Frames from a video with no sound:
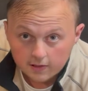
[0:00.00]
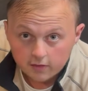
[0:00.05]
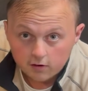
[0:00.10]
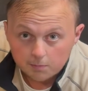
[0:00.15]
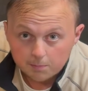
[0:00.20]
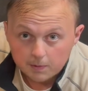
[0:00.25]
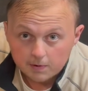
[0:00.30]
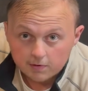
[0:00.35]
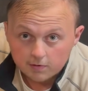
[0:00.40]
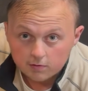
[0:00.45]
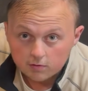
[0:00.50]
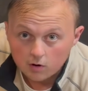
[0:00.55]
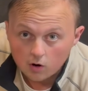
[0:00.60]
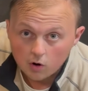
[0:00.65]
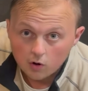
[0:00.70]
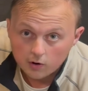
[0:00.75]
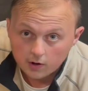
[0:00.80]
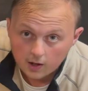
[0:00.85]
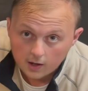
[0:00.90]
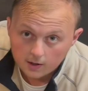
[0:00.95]
these pieces
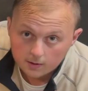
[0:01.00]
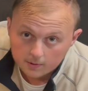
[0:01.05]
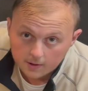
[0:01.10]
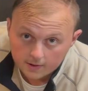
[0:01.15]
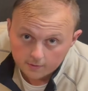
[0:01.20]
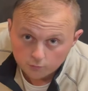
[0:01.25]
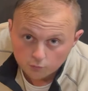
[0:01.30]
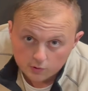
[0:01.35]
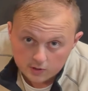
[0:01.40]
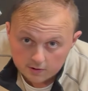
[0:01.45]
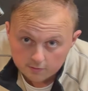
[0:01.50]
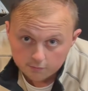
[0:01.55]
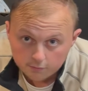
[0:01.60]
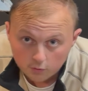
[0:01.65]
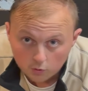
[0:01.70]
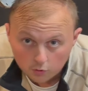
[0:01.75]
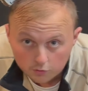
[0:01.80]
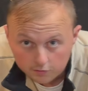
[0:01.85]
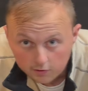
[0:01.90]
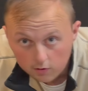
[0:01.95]
gone, and then
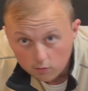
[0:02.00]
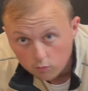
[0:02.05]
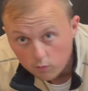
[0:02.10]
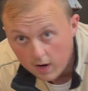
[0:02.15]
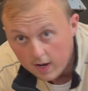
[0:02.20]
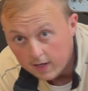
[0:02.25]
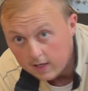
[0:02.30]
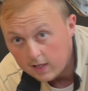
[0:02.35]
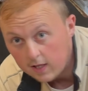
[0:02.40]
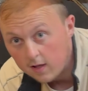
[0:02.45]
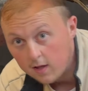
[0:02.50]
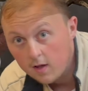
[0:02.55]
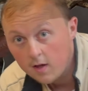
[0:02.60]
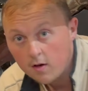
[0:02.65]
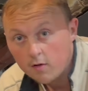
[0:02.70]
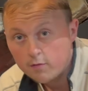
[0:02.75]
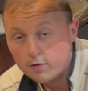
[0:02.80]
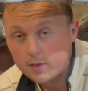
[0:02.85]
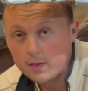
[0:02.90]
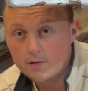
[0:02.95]
reinforce it ready
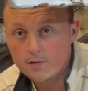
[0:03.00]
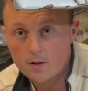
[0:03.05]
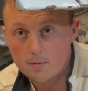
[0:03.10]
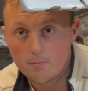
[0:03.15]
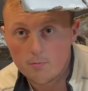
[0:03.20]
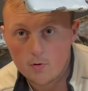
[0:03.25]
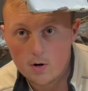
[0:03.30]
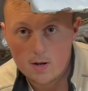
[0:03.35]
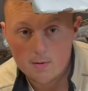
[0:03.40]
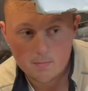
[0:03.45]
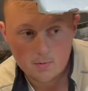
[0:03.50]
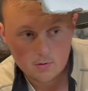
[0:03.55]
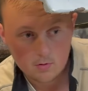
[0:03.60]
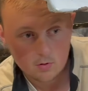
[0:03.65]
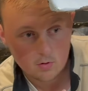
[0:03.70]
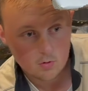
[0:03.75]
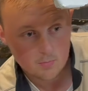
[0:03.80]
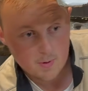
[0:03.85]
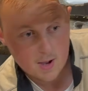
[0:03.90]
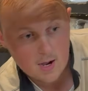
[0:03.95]
for the subframe to
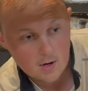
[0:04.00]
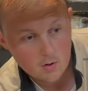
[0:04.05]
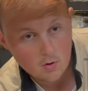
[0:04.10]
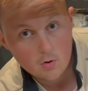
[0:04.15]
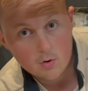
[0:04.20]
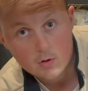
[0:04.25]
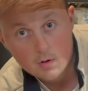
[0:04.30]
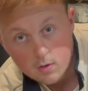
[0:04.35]
go back on.